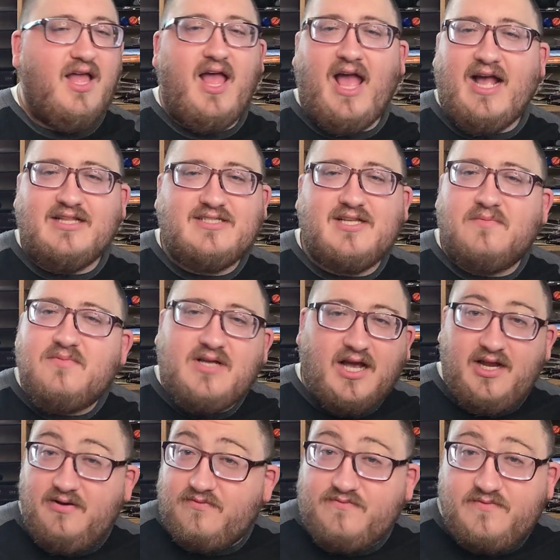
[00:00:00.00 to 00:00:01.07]
at some
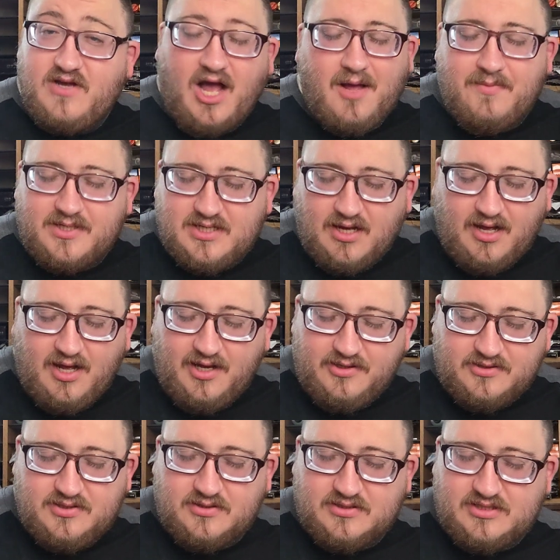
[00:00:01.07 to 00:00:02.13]
kind of
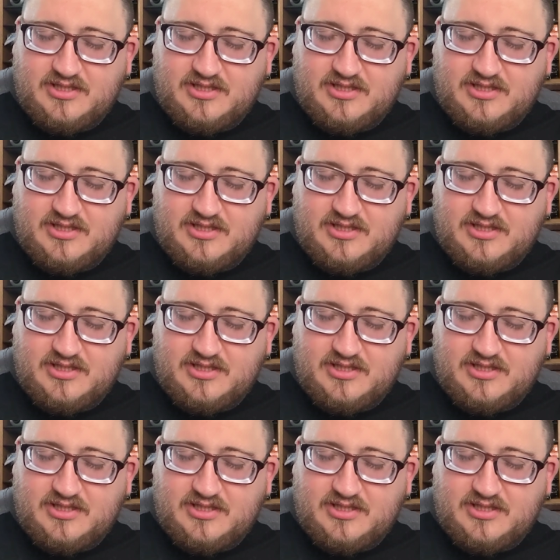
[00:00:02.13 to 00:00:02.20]
Comic-Con or